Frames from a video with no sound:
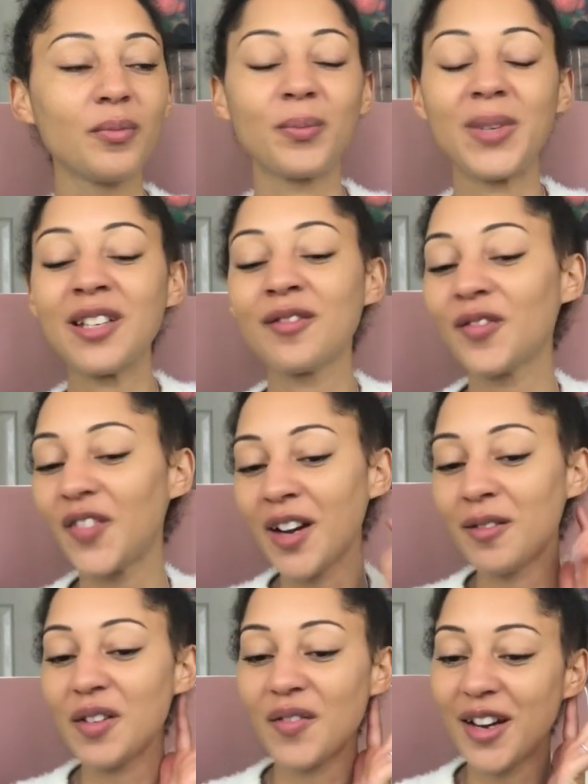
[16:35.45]
being
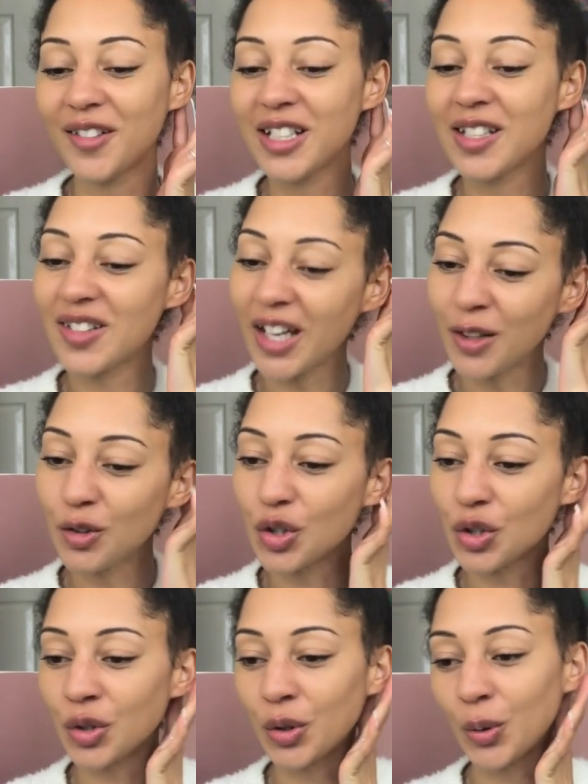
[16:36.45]
very very
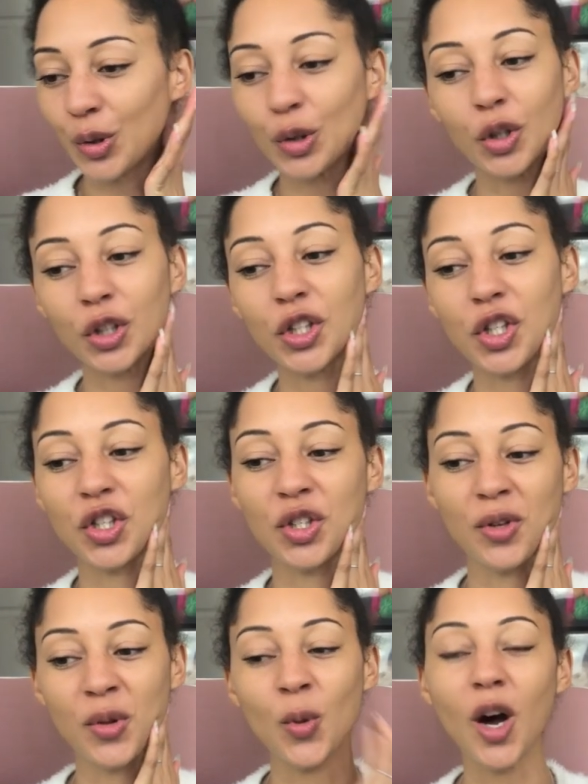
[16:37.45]
intentional and cautious
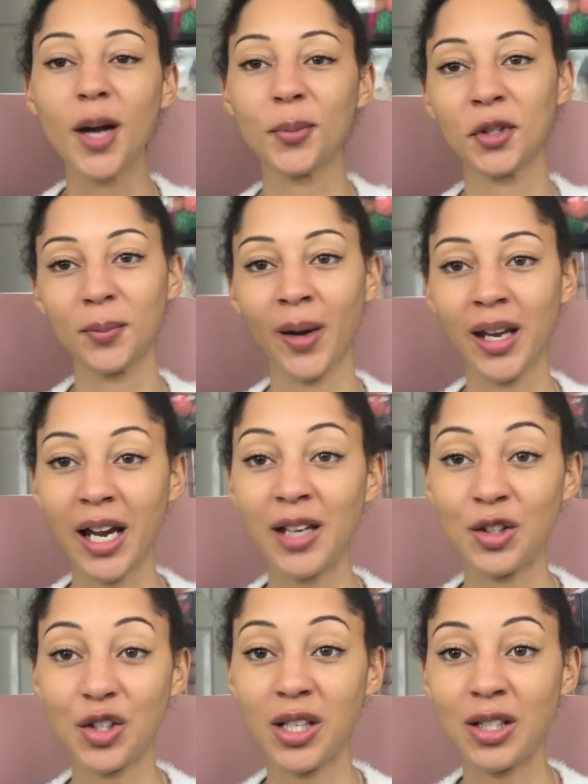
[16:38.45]
with what I put my
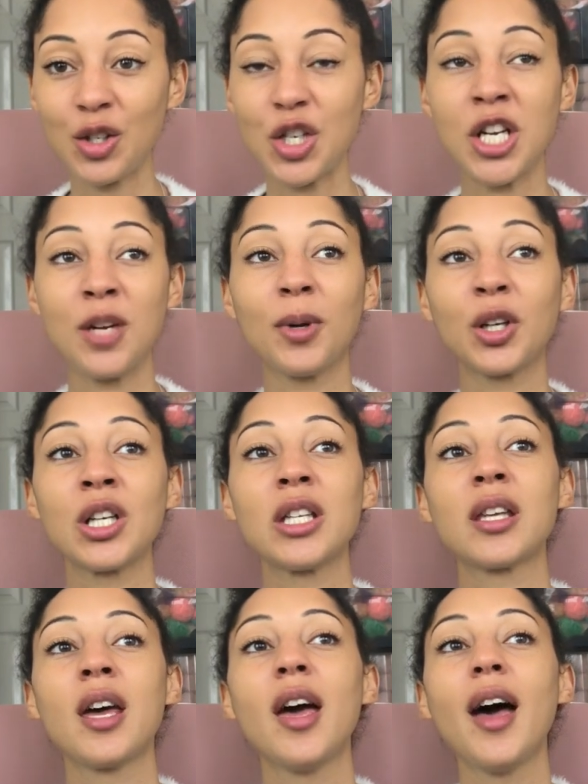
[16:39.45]
energy into,
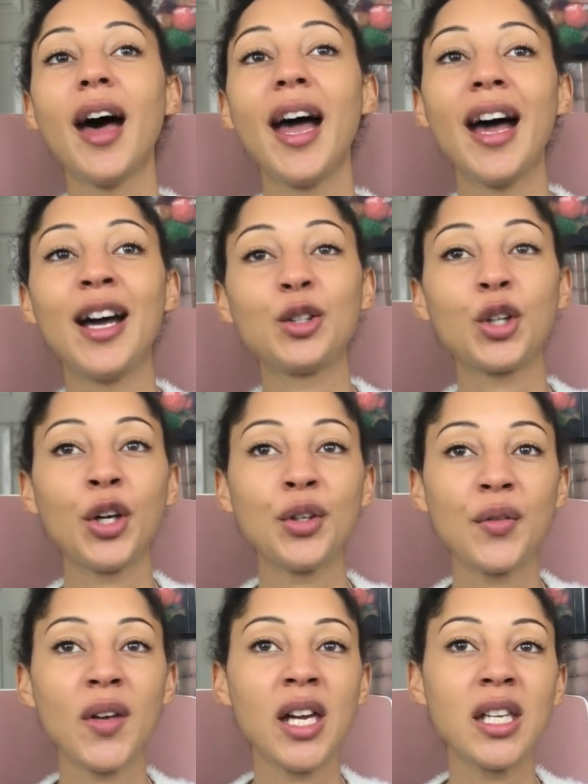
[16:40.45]
because I had
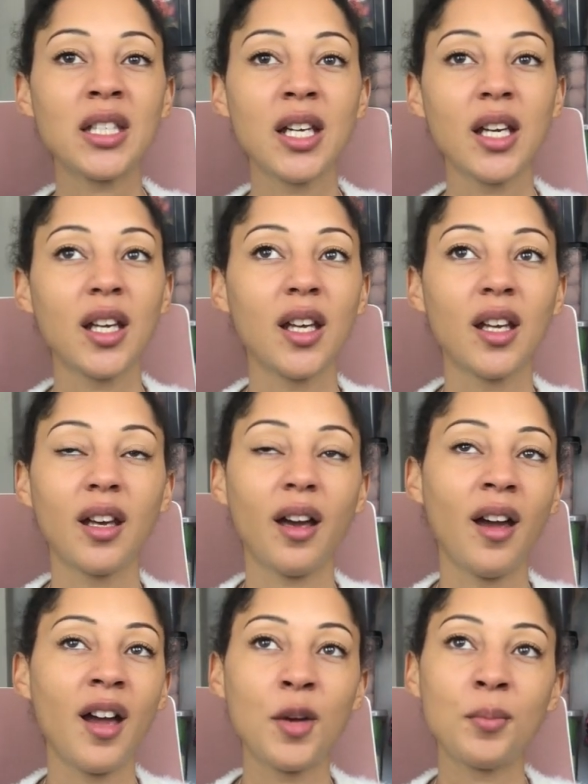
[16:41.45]
COVID
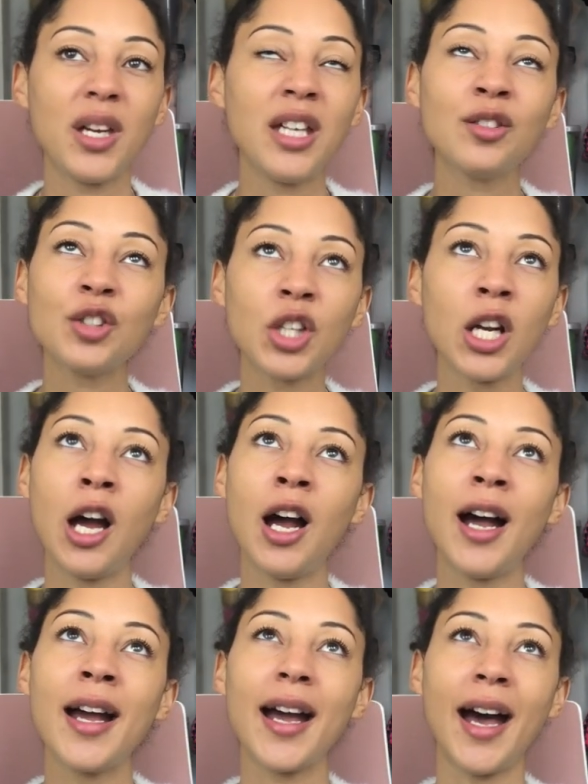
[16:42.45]
um, in
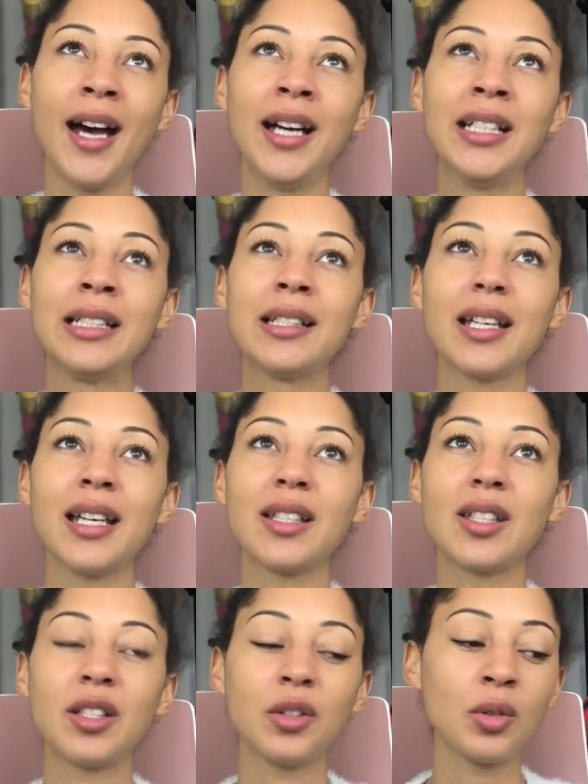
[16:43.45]
July, and it
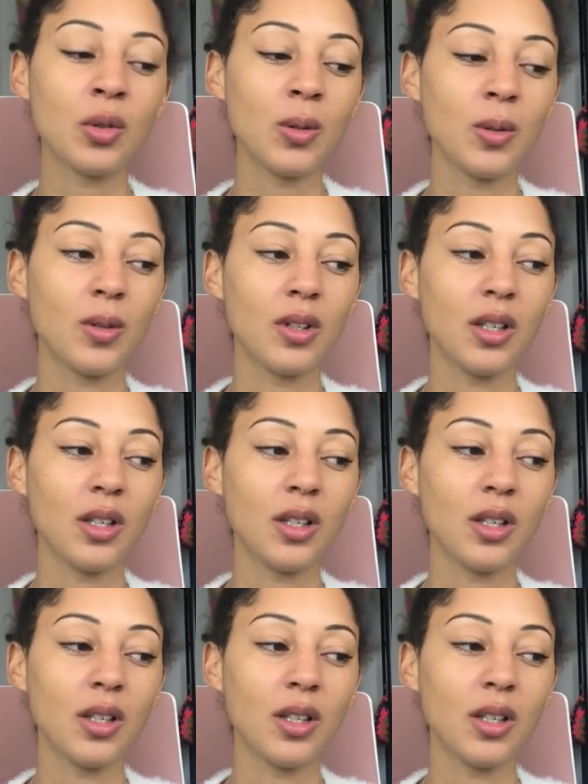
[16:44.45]
still